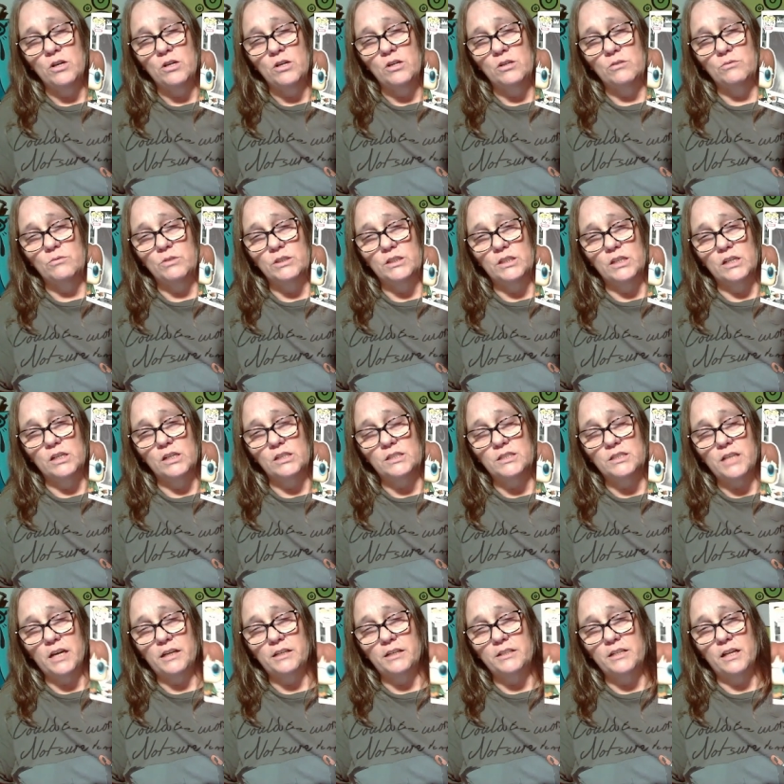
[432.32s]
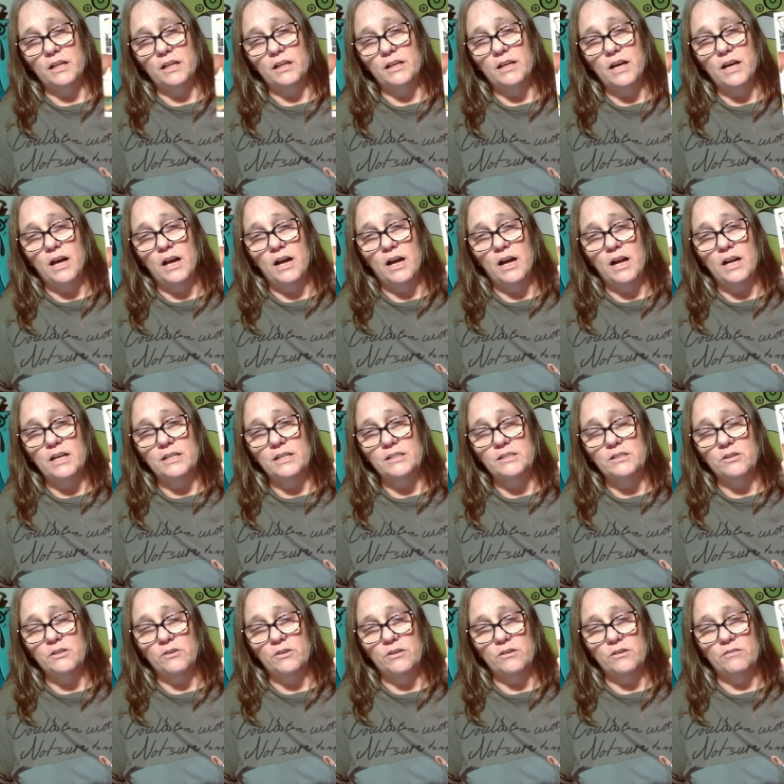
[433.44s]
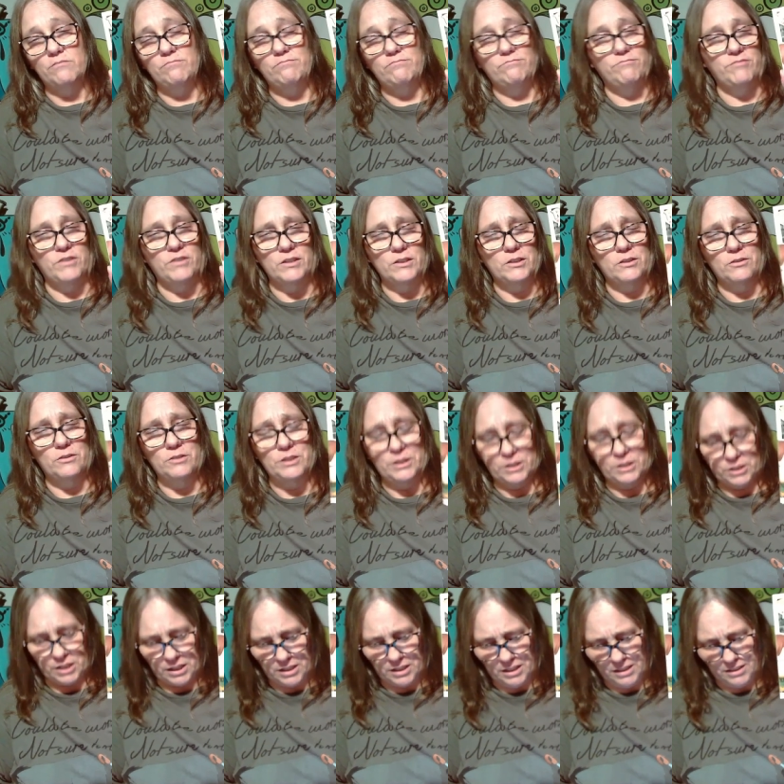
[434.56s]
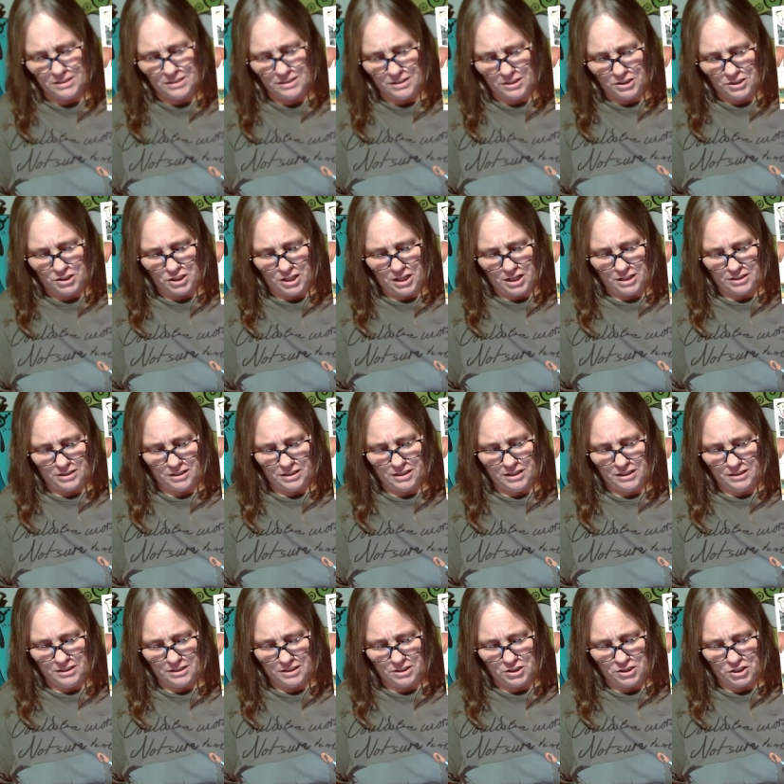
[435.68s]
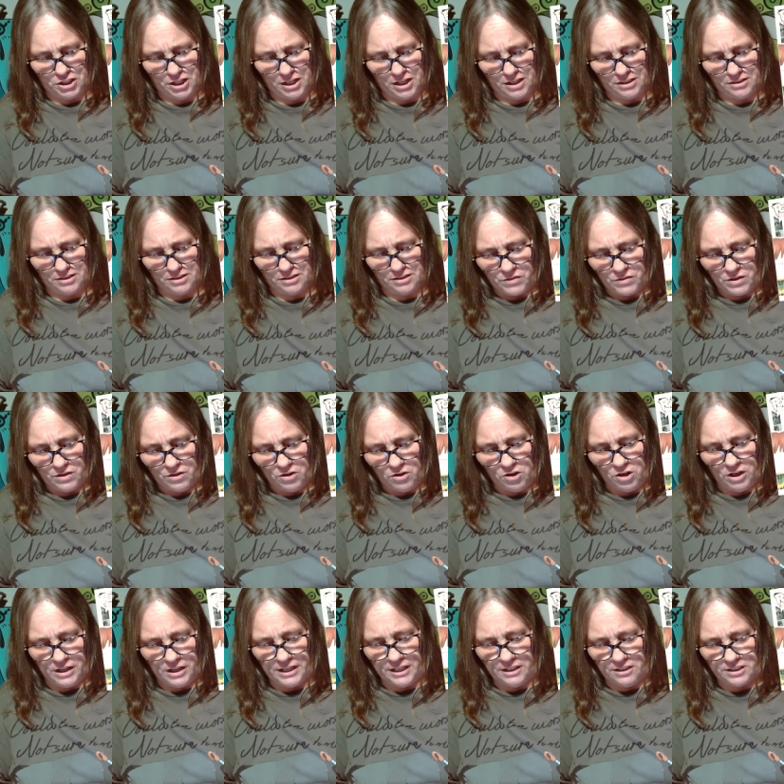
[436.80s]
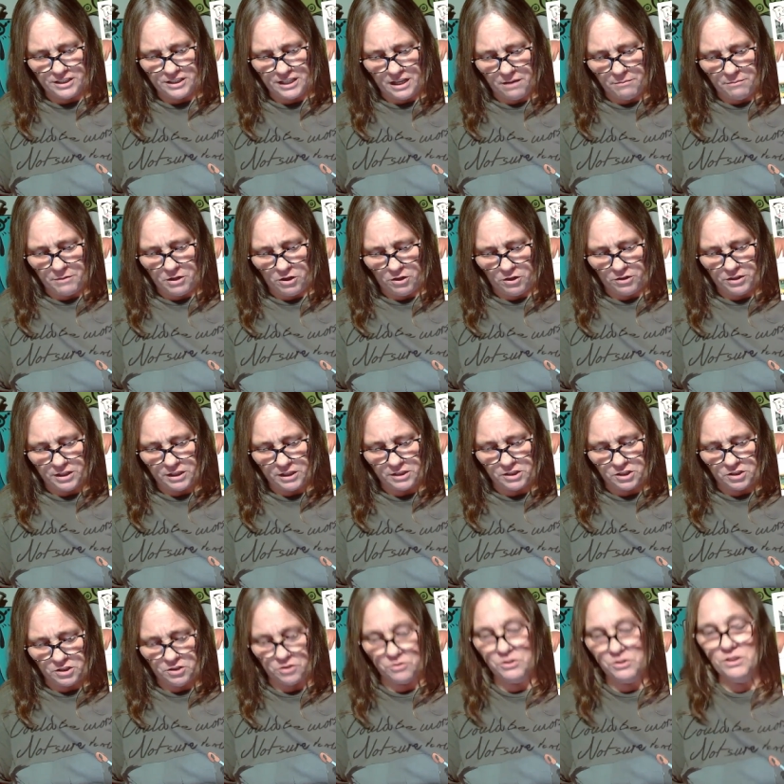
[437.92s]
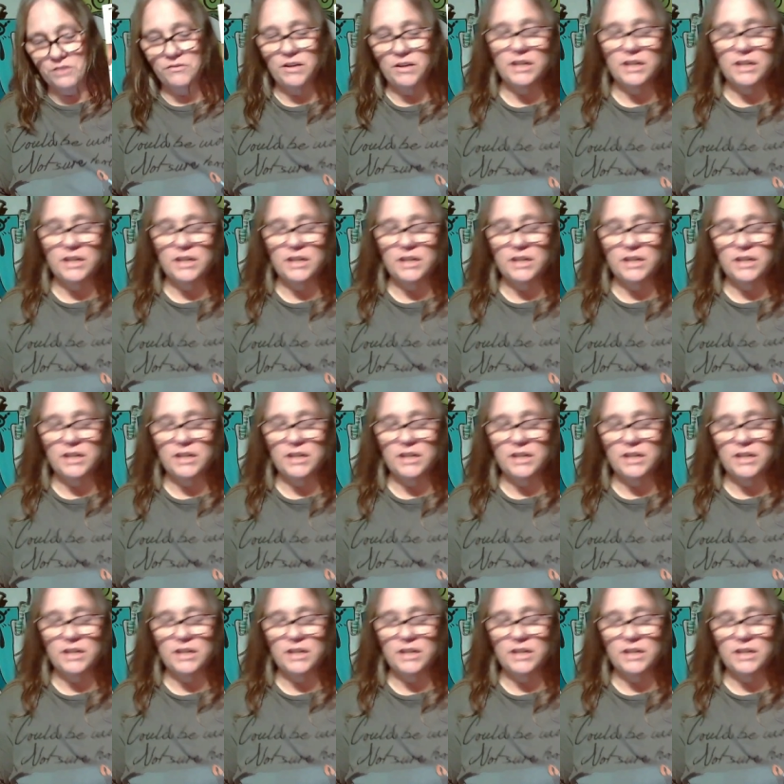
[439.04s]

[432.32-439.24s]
with the psychedelic eyes, or the Funko edition. I think it's the Chase. I think it's a Chase. Or Entertainment Earth exclusive, I